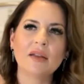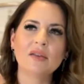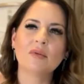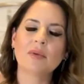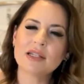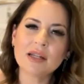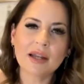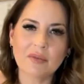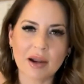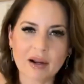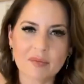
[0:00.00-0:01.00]
And the reason I
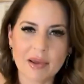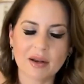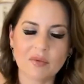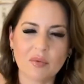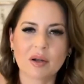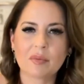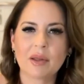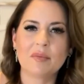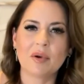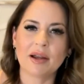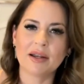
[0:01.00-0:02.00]
recommend
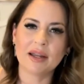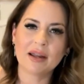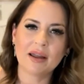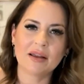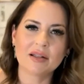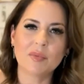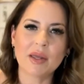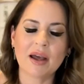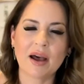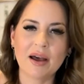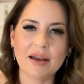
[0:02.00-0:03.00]
WorkPlay branding is
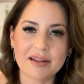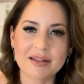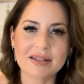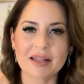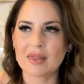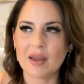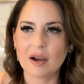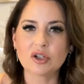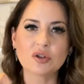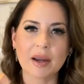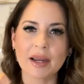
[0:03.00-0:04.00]
because they
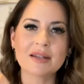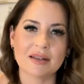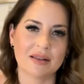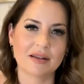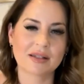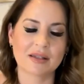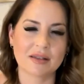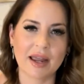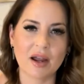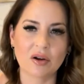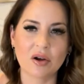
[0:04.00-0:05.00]
are trained in this.
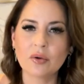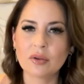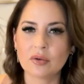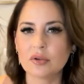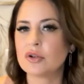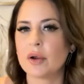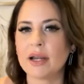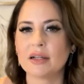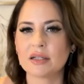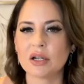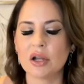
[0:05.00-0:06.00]
They go through
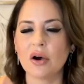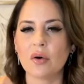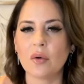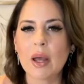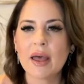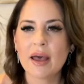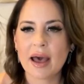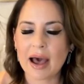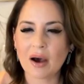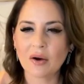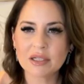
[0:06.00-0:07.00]
training to know
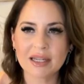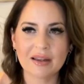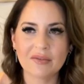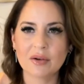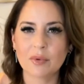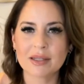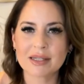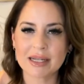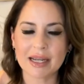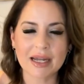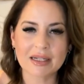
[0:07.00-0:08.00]
how to even
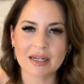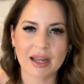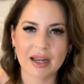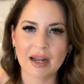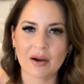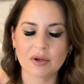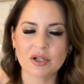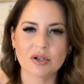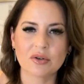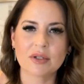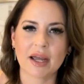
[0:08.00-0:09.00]
withstand an eight hour
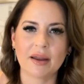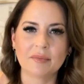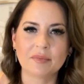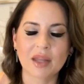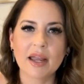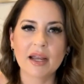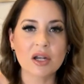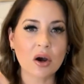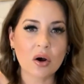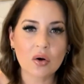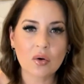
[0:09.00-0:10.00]
shoot day. They
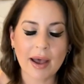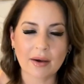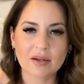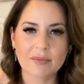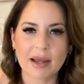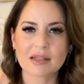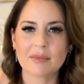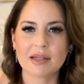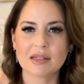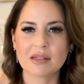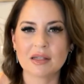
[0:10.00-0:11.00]
know how to
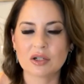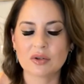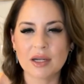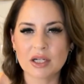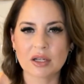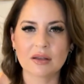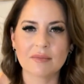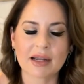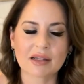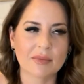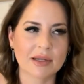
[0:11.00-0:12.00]
maximize a situation,
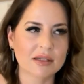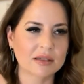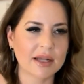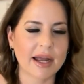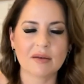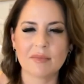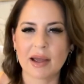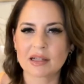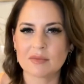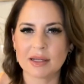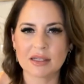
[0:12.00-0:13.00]
maximize the light,
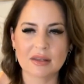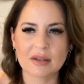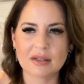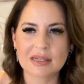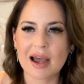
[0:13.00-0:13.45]
maximize the